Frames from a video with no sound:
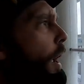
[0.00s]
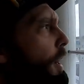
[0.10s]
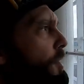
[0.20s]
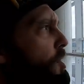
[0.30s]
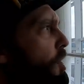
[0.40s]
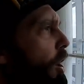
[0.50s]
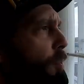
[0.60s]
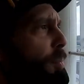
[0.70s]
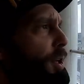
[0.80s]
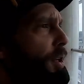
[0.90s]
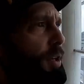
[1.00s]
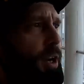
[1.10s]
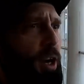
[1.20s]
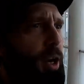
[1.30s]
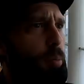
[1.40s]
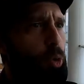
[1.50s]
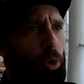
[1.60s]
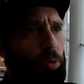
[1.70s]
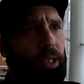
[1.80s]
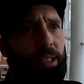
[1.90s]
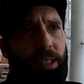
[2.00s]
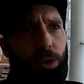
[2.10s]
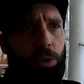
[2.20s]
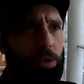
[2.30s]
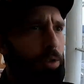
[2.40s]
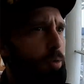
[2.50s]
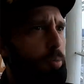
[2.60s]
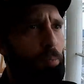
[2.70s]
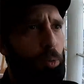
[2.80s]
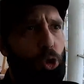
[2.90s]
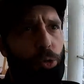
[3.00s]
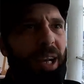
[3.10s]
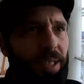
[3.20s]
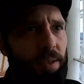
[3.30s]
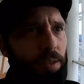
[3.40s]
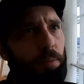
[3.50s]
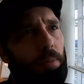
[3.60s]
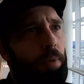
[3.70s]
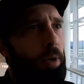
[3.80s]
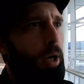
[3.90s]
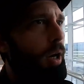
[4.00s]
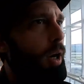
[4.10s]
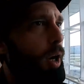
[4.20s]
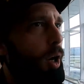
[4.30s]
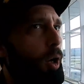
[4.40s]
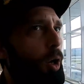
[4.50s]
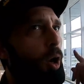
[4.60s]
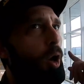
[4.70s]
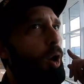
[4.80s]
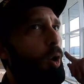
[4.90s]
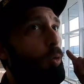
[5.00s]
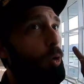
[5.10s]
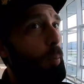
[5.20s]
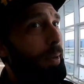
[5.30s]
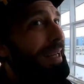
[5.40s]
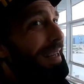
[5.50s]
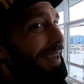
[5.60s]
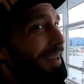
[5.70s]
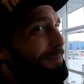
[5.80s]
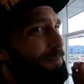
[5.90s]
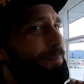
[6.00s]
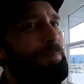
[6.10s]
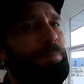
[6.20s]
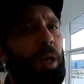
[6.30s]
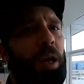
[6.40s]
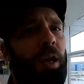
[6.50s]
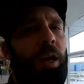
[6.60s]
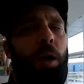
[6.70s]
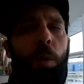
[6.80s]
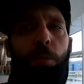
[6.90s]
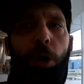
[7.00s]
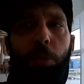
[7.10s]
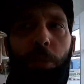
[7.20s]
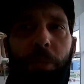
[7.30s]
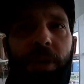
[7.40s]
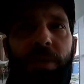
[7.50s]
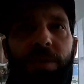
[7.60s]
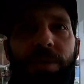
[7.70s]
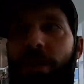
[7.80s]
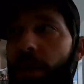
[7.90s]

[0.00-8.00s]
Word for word: and stop in uh, Bucharest or Bucharest, uh, Romania. Problem is,